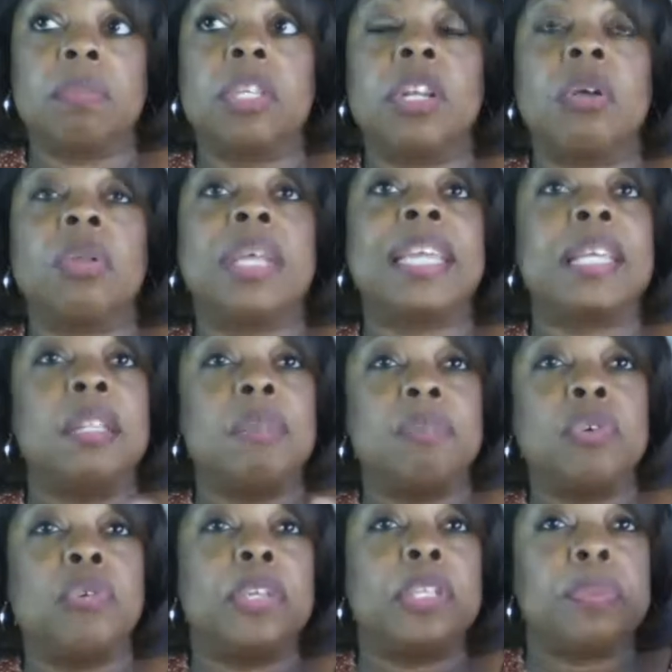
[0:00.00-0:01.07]
like in the
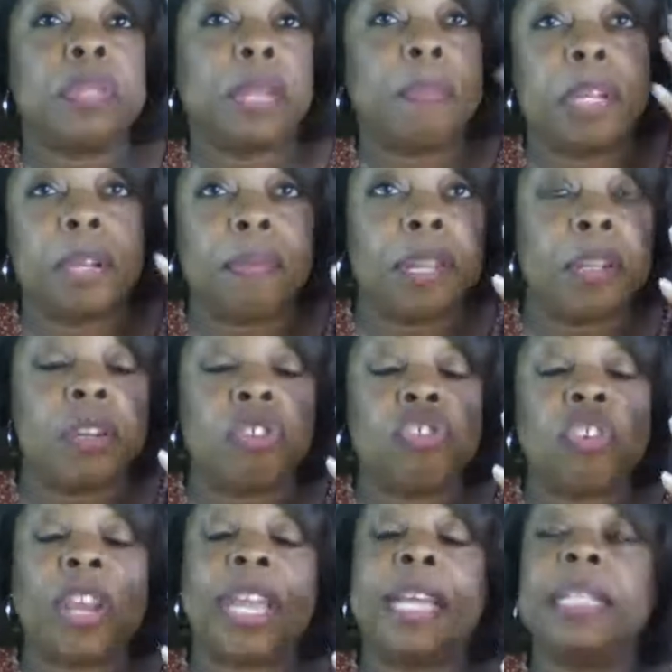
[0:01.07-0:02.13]
movies when they put them under a
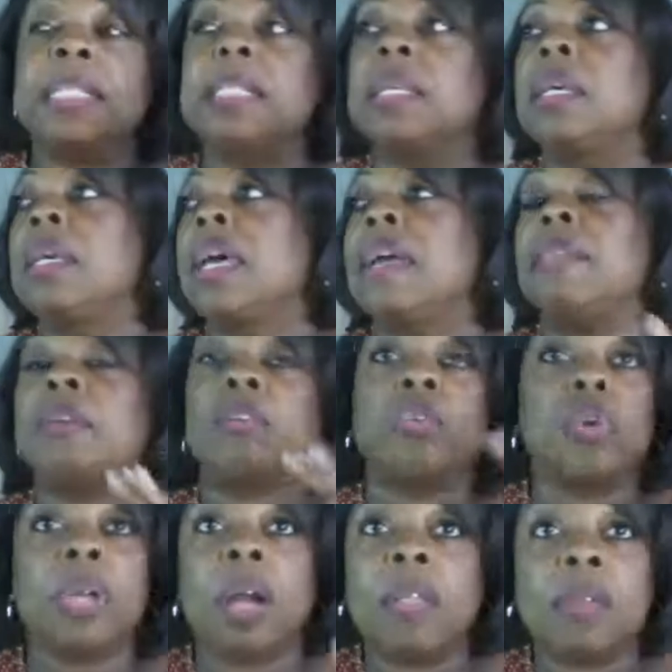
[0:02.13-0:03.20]
trance and they're
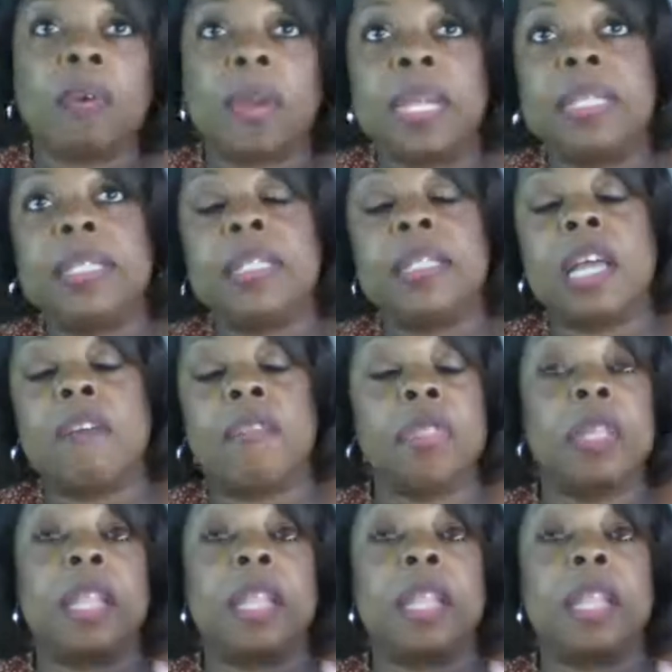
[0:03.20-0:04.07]
doing all the crazy stuff,